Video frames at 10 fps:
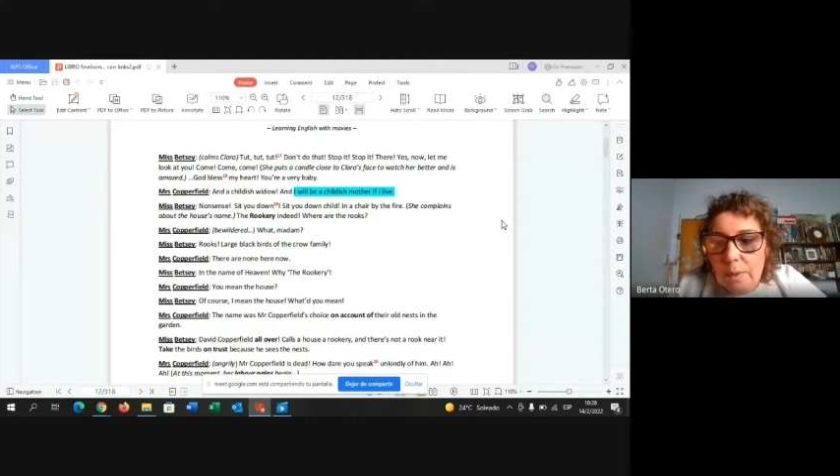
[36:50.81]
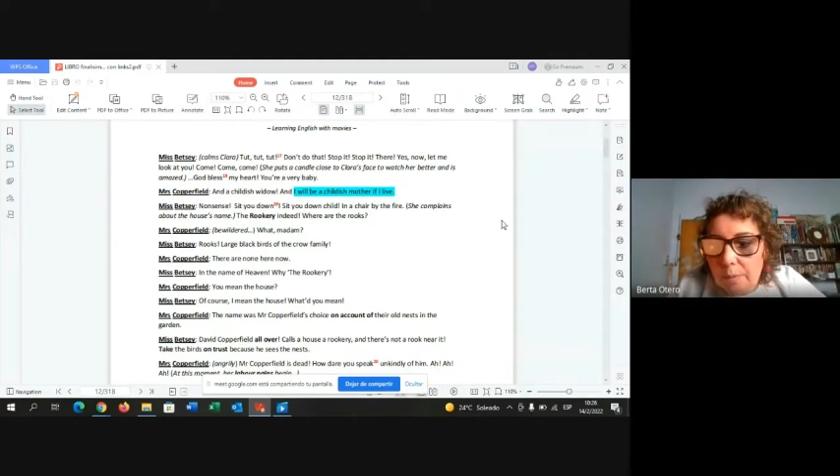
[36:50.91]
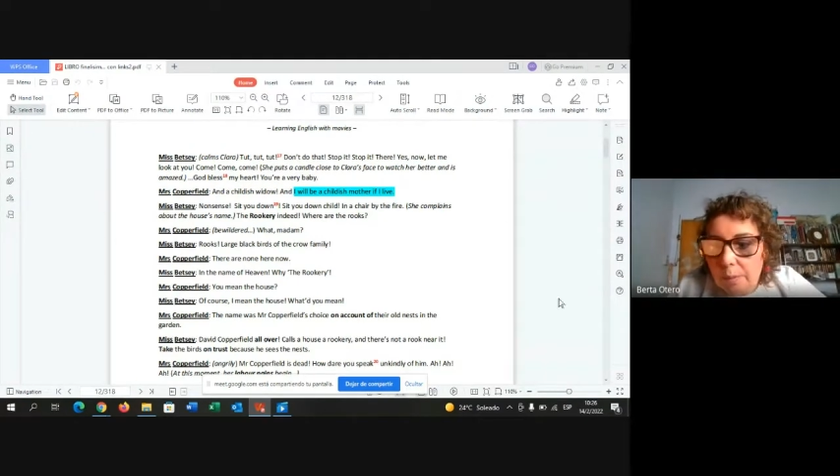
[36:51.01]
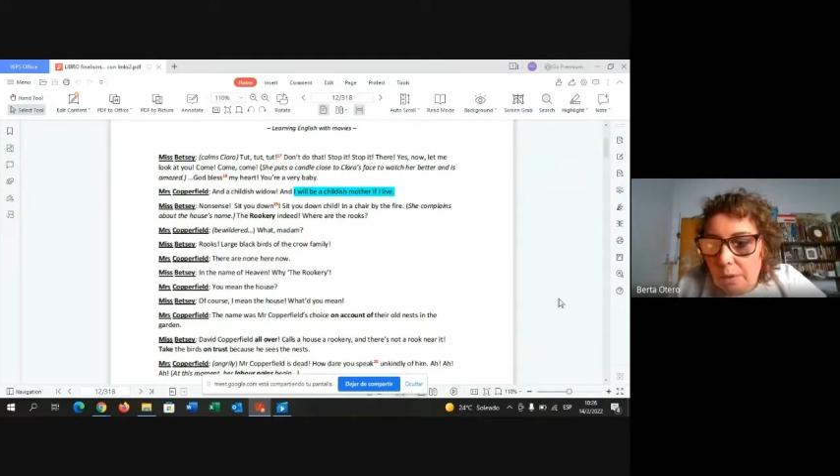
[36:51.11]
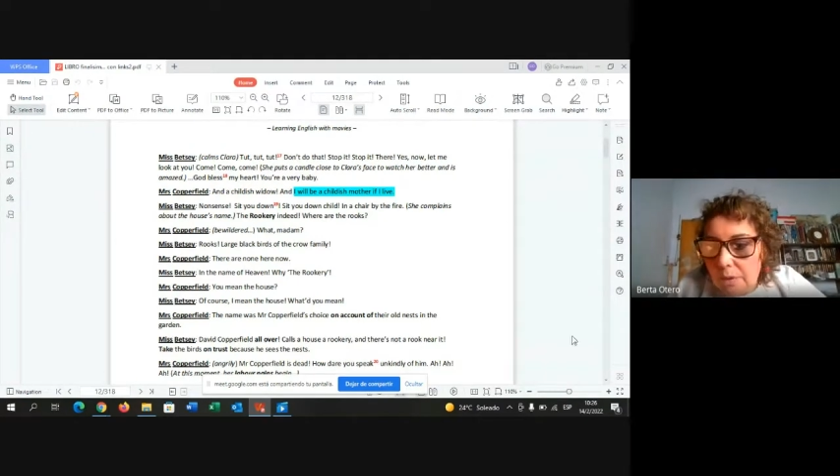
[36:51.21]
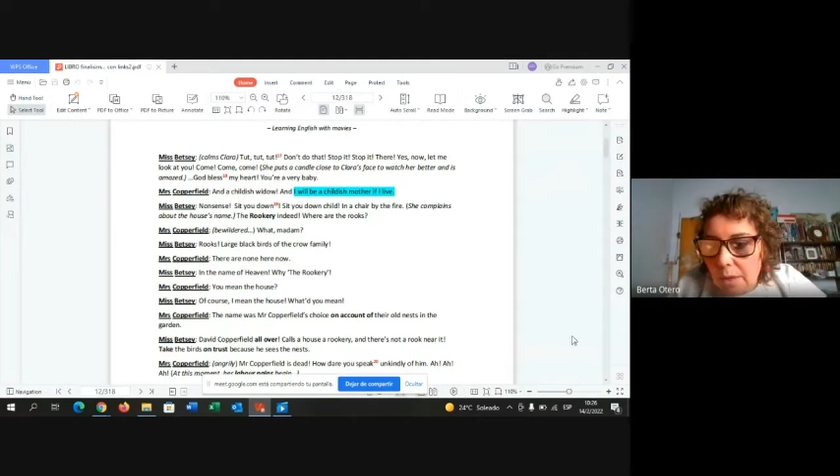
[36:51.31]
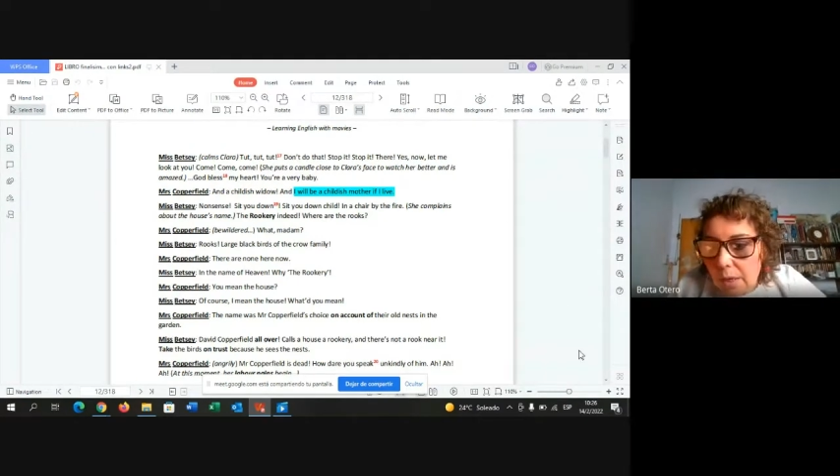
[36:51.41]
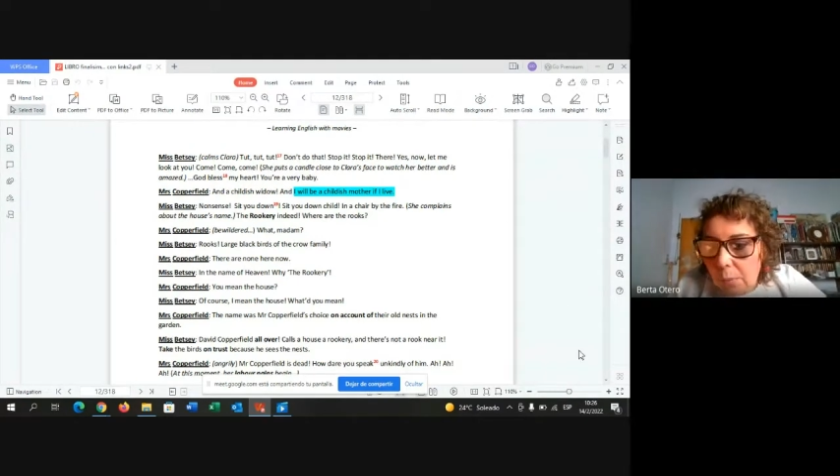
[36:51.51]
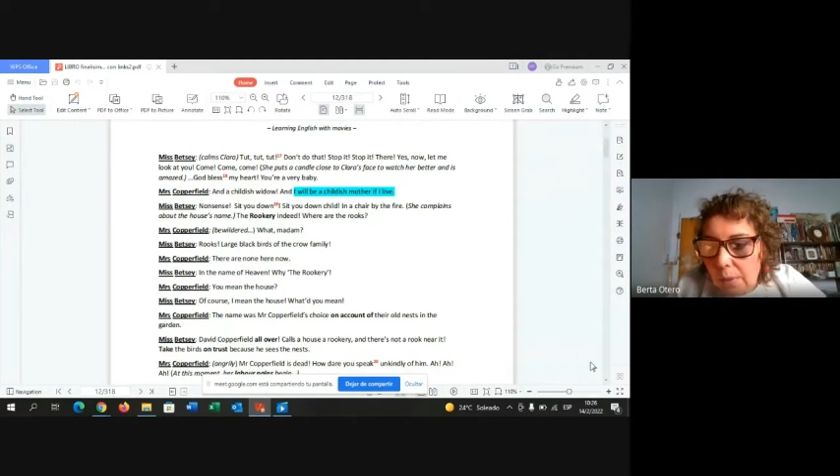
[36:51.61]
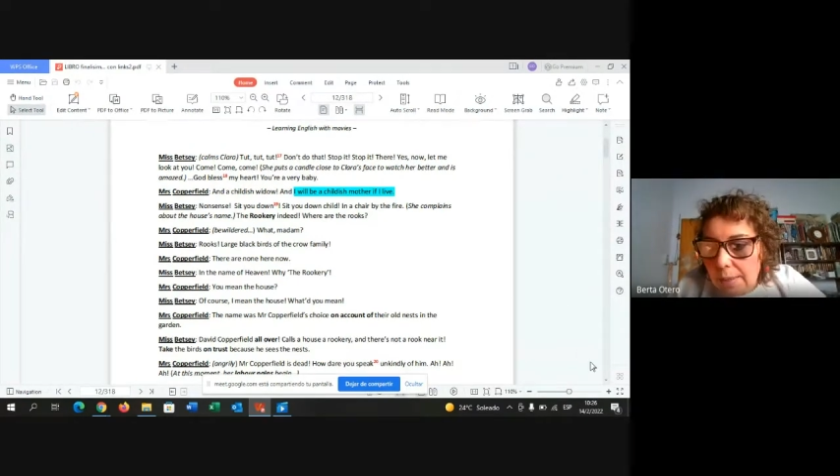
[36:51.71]
because
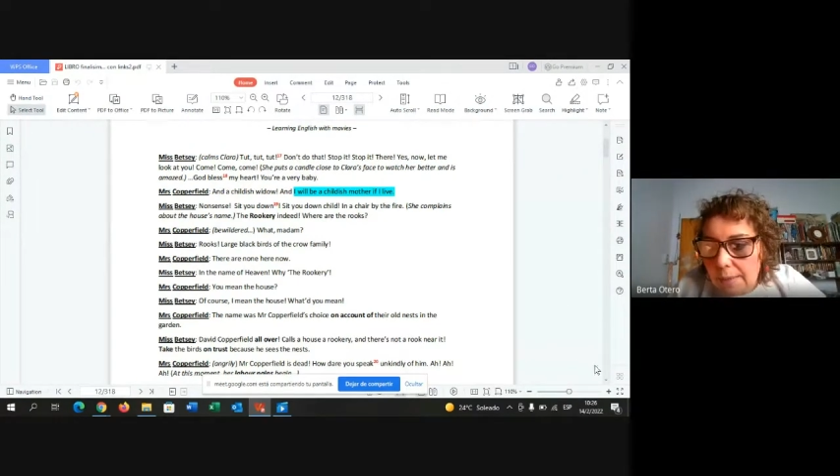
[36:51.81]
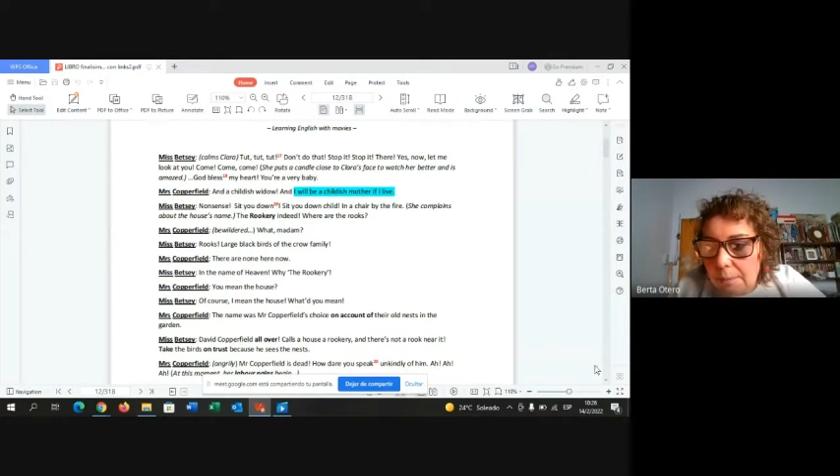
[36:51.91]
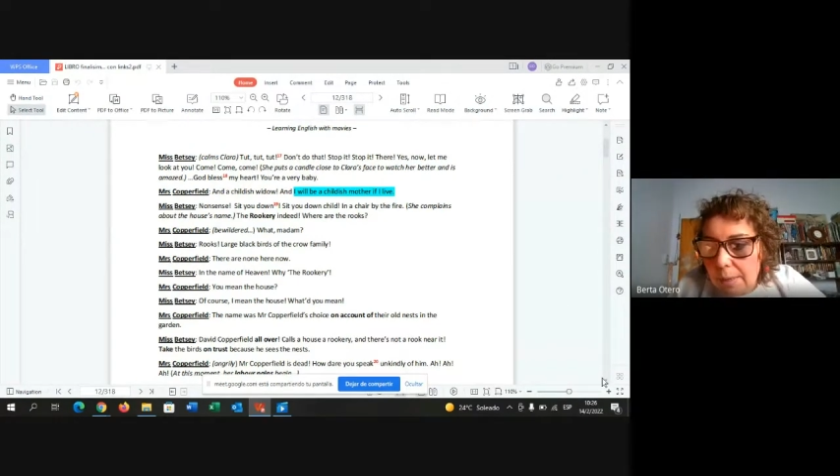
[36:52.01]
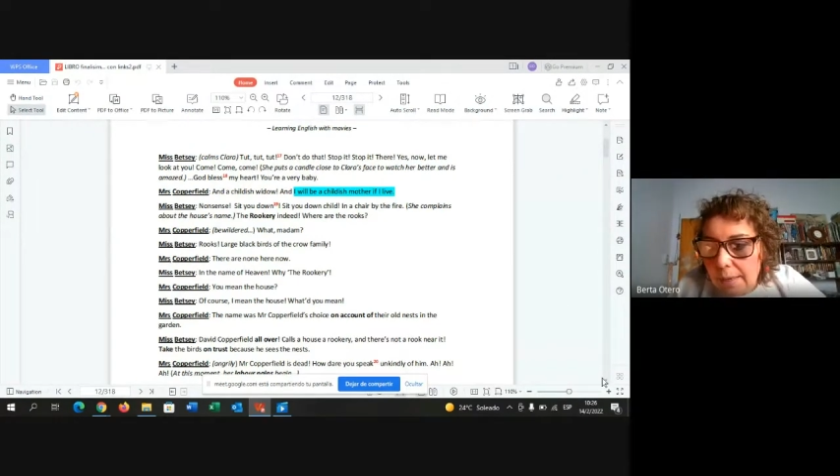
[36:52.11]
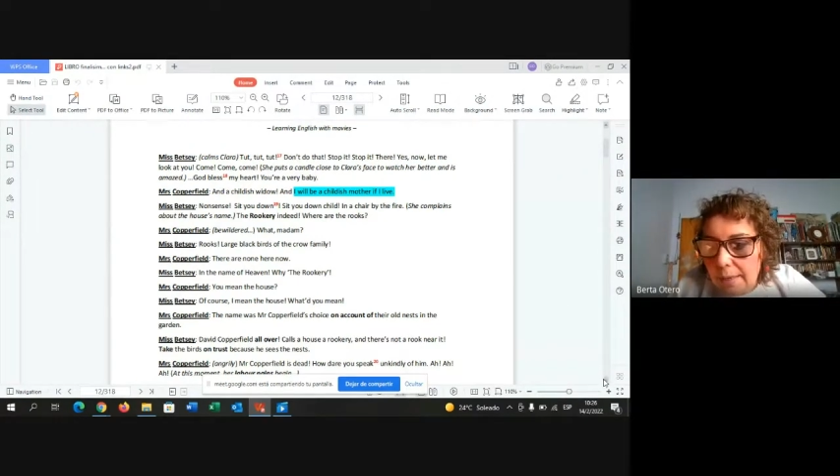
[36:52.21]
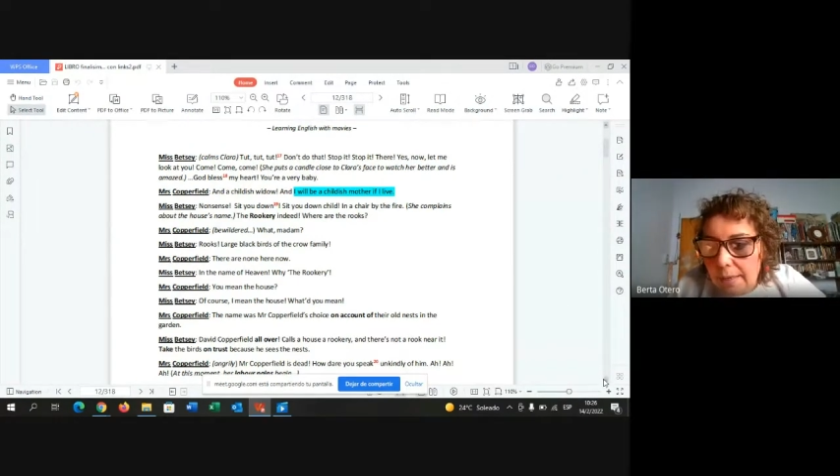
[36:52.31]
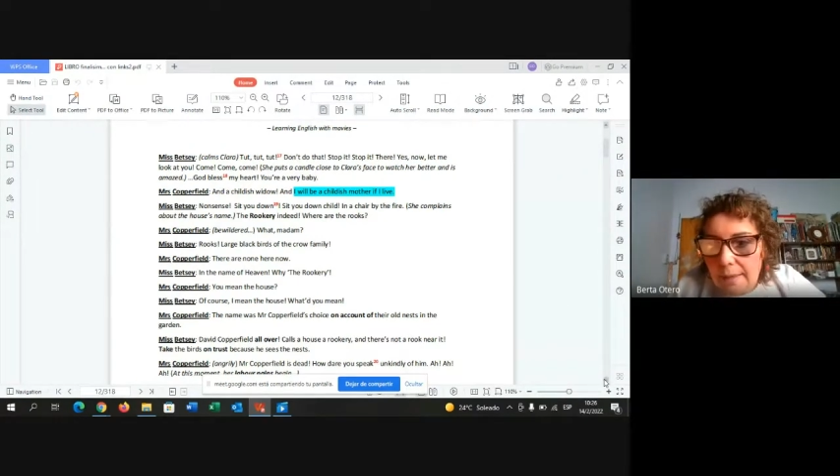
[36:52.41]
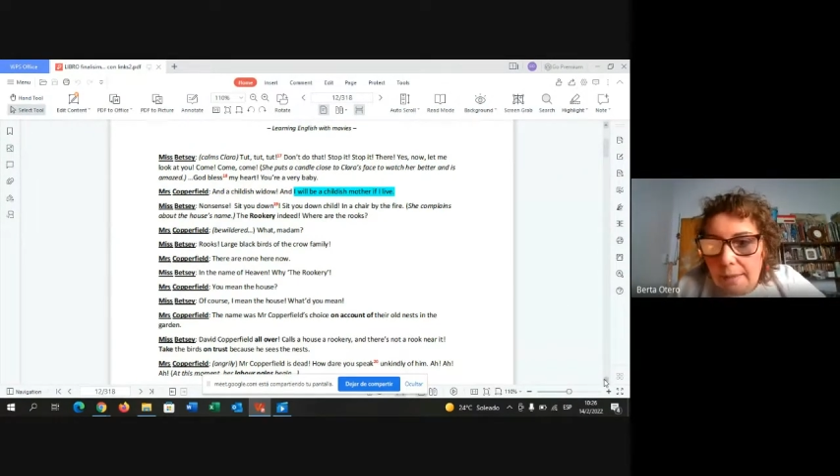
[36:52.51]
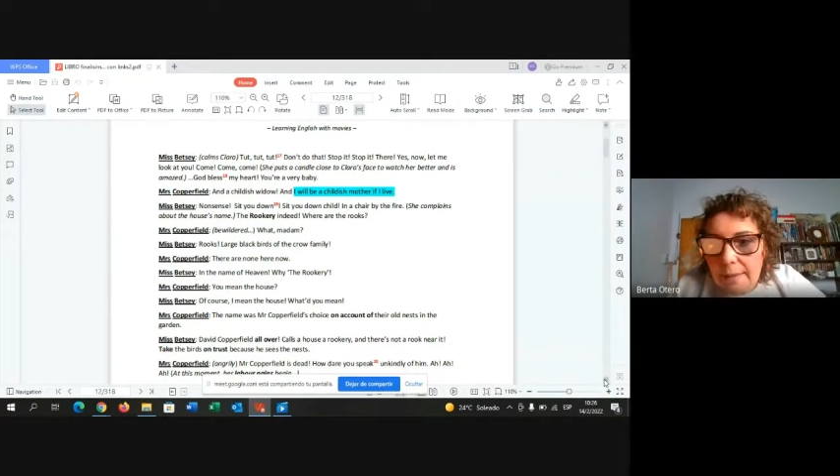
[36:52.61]
I will explain